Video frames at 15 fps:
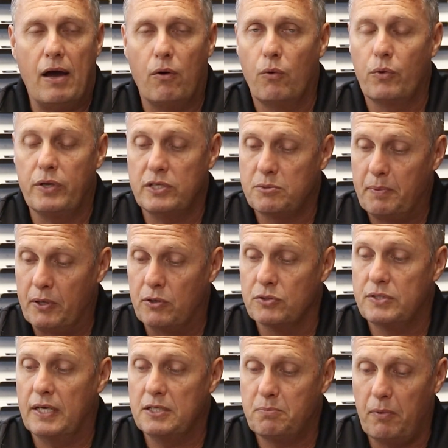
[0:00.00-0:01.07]
our audience
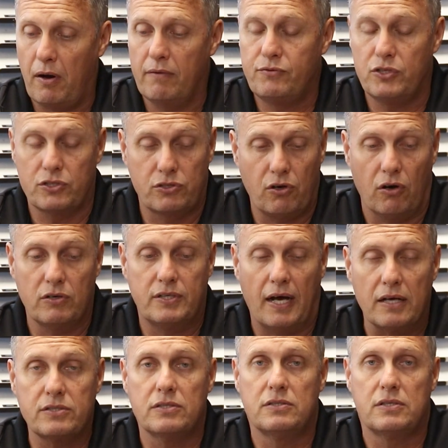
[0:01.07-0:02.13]
because there's I've just got
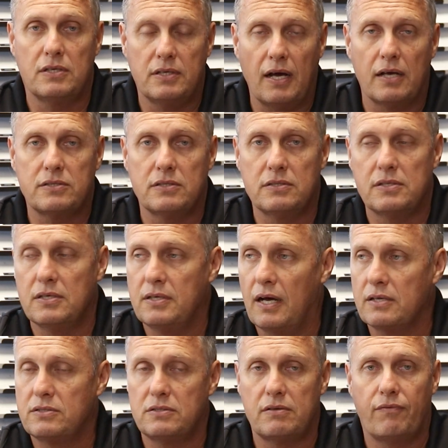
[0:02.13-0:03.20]
dozens and dozens and
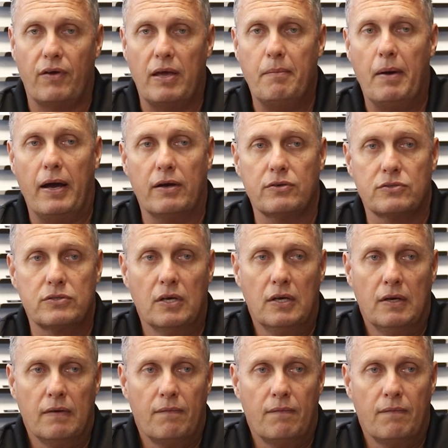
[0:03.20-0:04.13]
dozens of emails